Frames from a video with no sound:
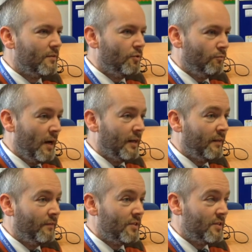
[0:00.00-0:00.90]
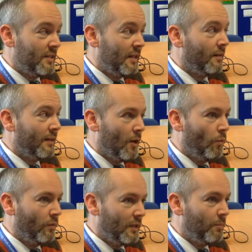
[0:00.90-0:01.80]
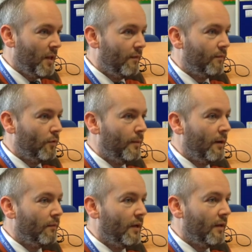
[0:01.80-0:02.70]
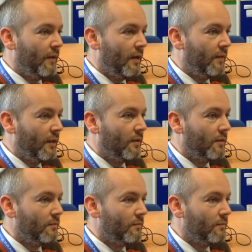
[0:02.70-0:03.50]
the right and still the only platform out there that I think